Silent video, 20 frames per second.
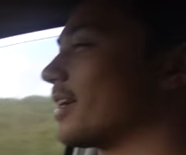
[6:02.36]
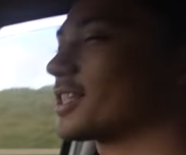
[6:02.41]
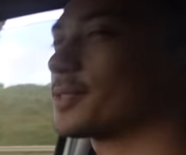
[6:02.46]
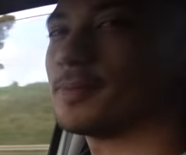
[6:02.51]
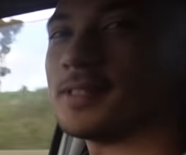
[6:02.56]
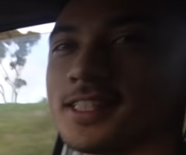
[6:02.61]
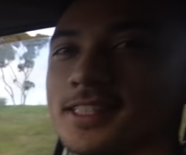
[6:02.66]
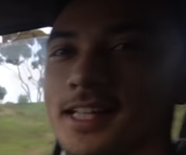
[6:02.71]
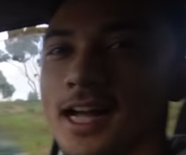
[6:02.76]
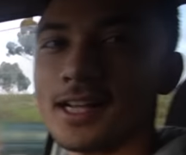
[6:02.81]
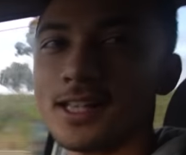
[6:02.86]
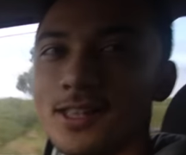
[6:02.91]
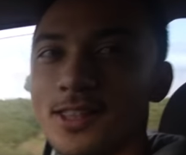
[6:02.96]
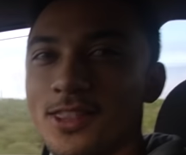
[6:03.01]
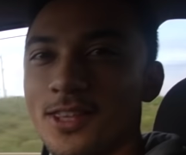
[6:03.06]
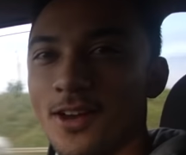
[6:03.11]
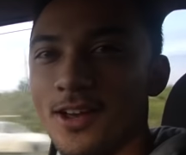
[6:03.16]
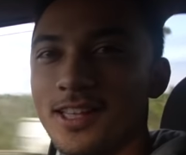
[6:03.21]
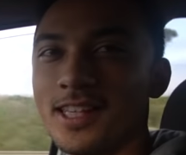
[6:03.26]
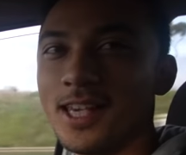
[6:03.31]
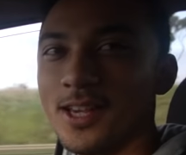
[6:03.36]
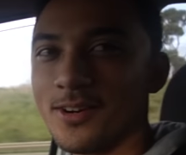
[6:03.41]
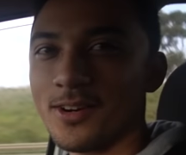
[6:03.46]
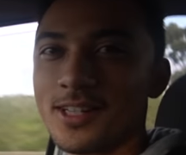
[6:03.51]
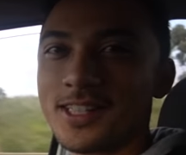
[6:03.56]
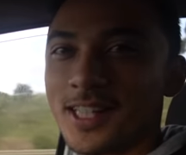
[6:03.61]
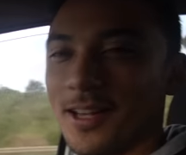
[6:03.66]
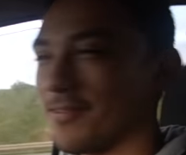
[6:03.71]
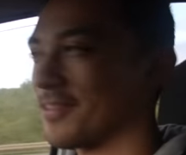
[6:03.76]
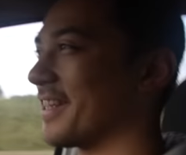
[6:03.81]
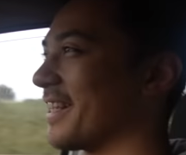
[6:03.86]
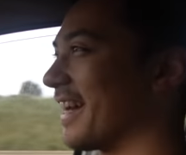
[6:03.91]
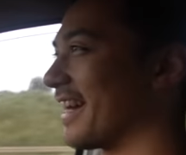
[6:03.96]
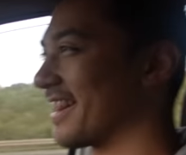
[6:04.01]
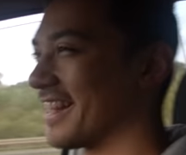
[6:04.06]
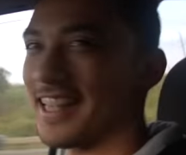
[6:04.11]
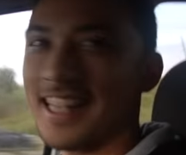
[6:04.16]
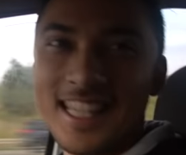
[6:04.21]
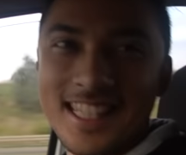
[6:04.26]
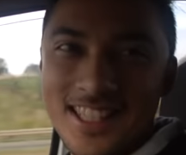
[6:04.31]
Must be stuck in third gear or something. I
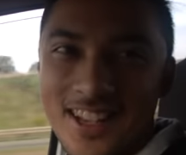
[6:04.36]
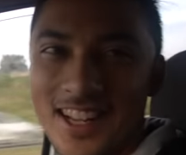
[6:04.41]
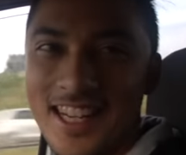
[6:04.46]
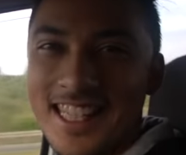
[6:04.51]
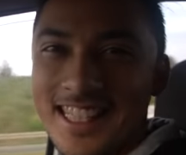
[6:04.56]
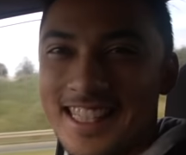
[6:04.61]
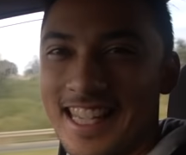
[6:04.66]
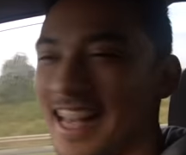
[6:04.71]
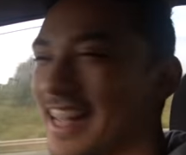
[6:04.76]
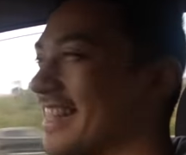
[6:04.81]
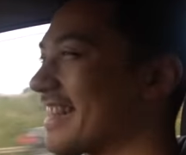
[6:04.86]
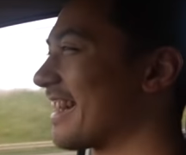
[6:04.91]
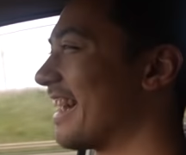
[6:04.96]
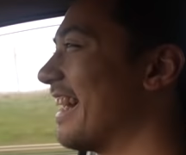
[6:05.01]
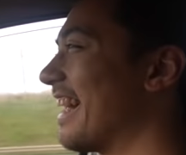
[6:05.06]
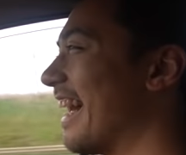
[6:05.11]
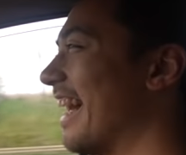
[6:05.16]
think that's what he says.